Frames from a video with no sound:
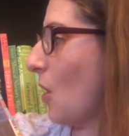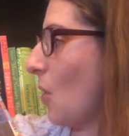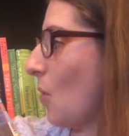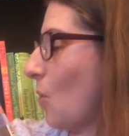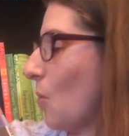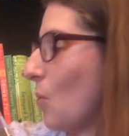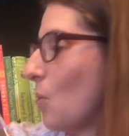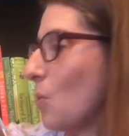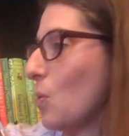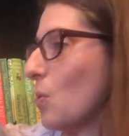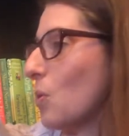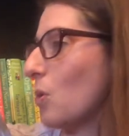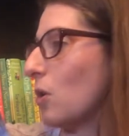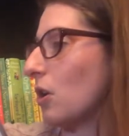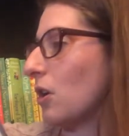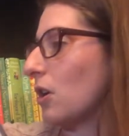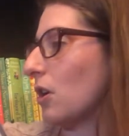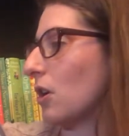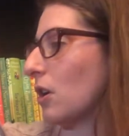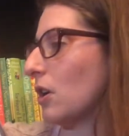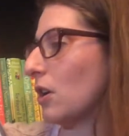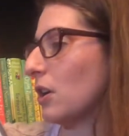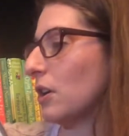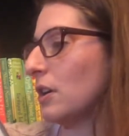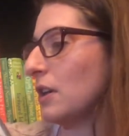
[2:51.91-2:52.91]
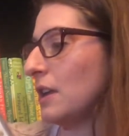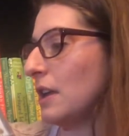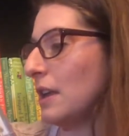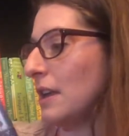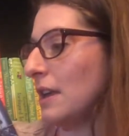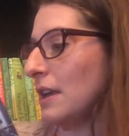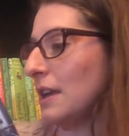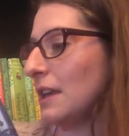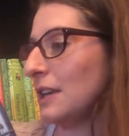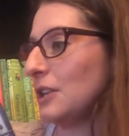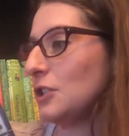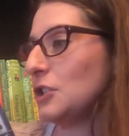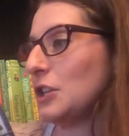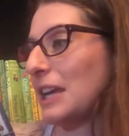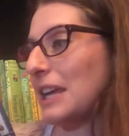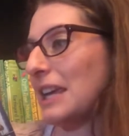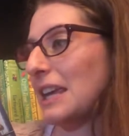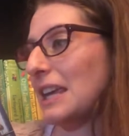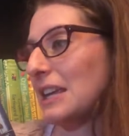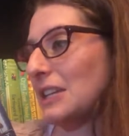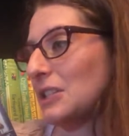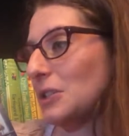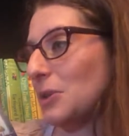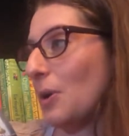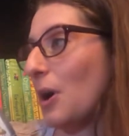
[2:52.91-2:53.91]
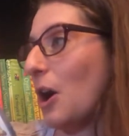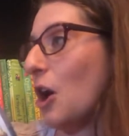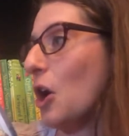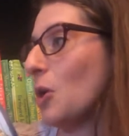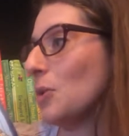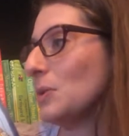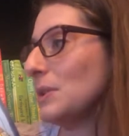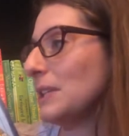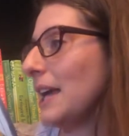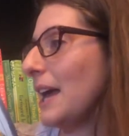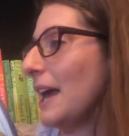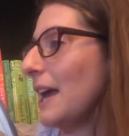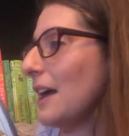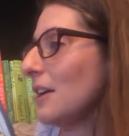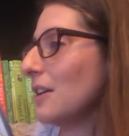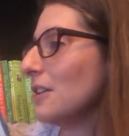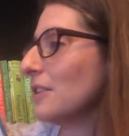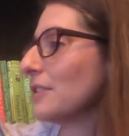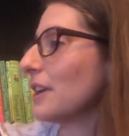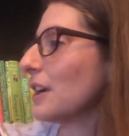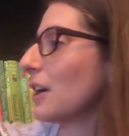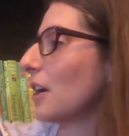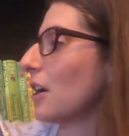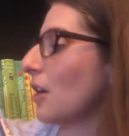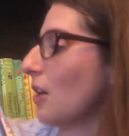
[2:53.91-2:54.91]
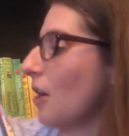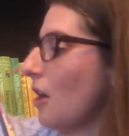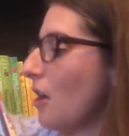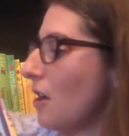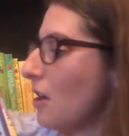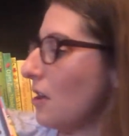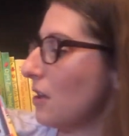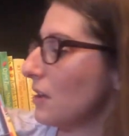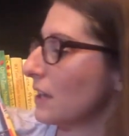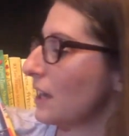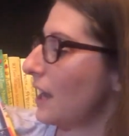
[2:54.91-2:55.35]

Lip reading: or checking into a hotel. There are all